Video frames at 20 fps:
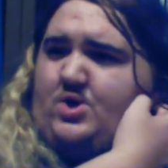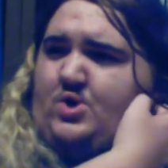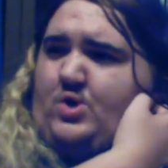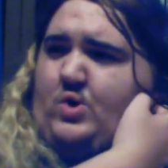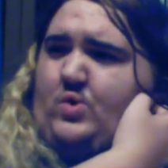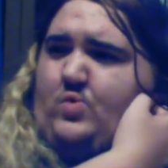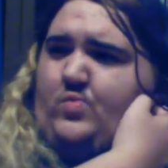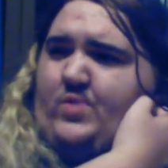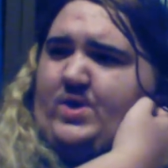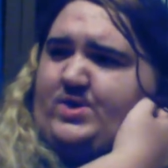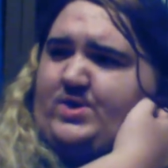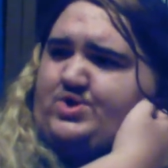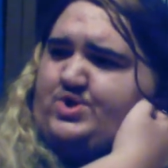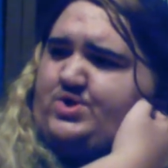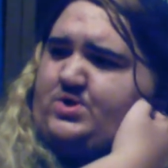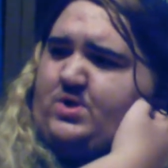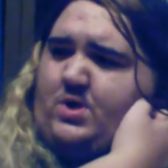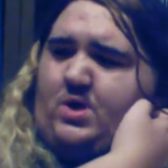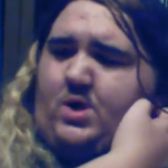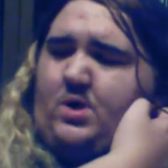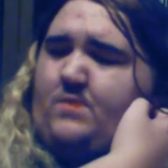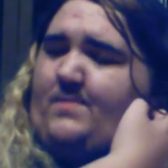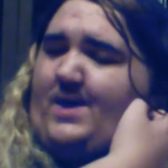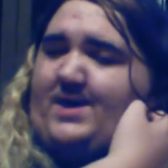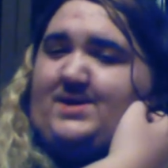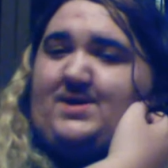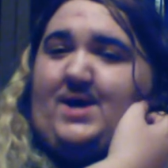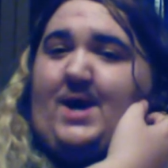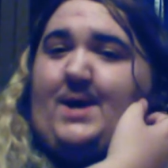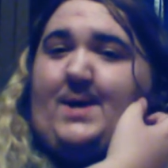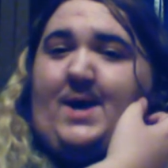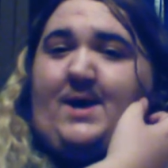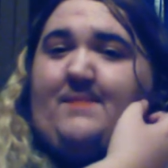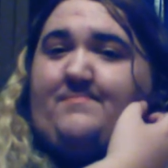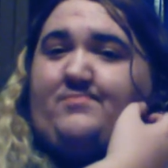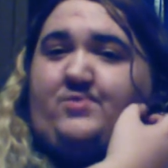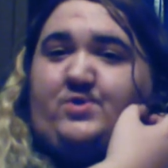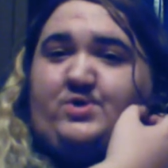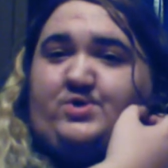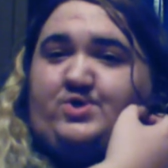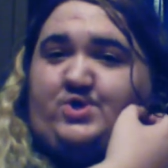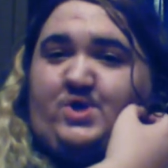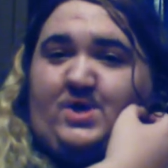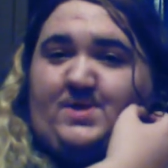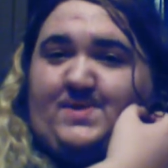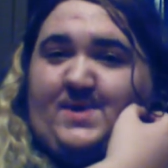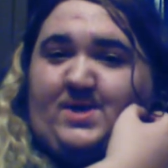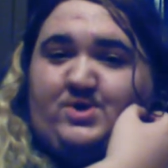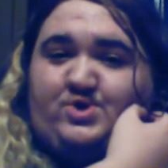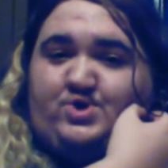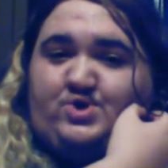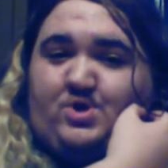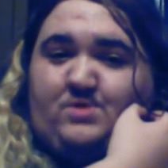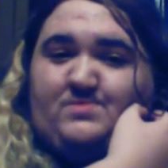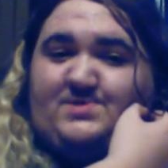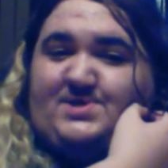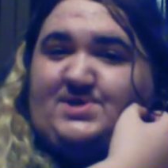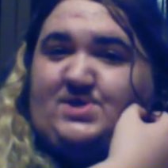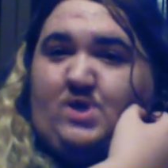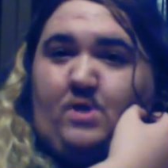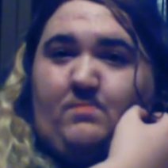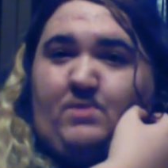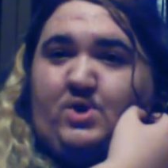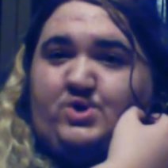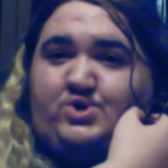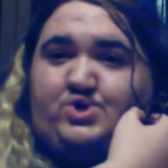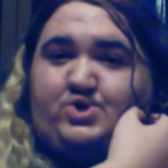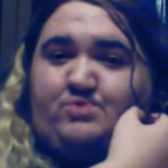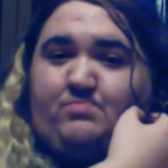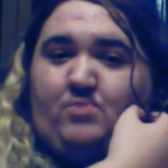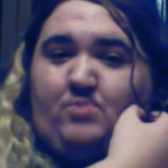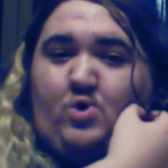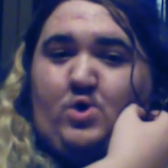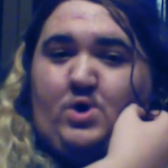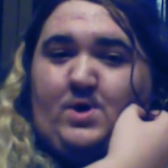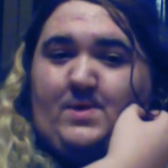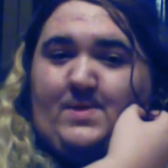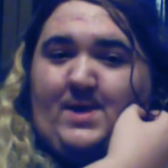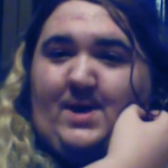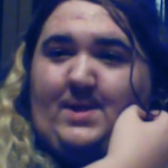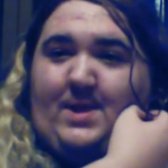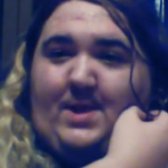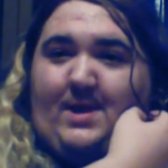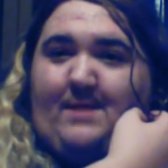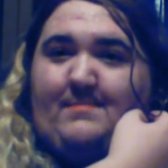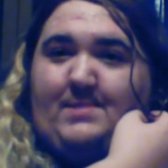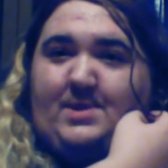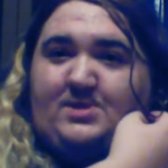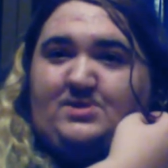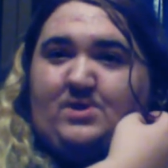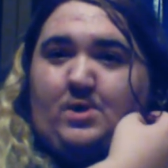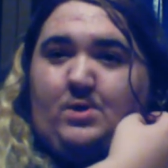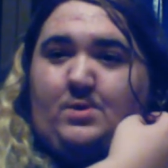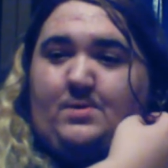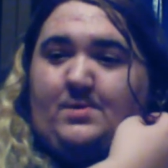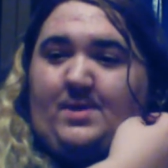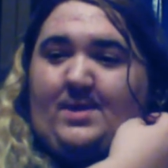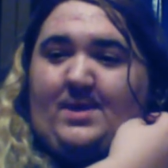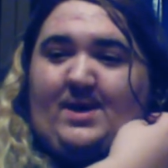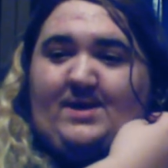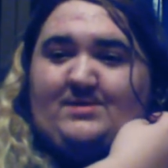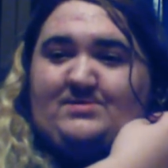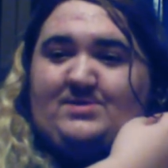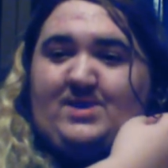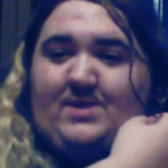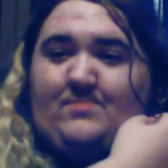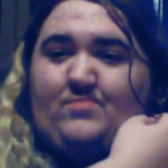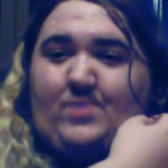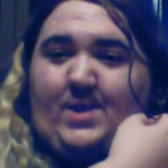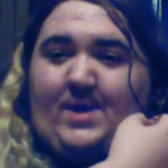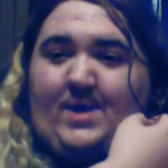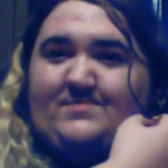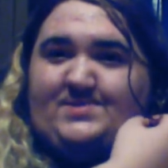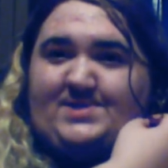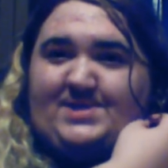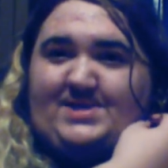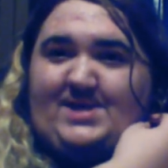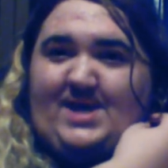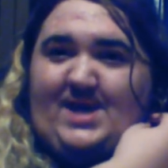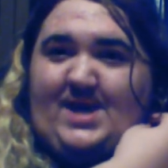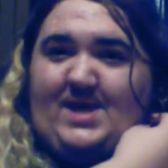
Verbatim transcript: which, oh my god, I appreciate that show so much more now that I'm an adult than I did when I was a kid.